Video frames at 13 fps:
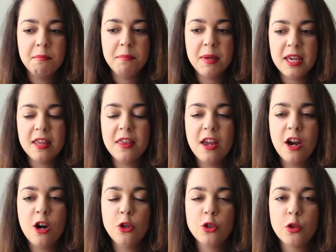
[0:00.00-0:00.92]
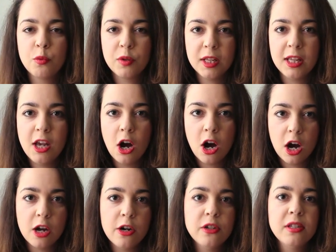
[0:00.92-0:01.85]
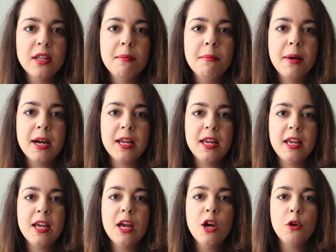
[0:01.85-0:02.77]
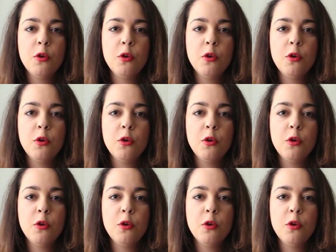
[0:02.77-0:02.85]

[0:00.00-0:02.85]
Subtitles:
be there to really honor somebody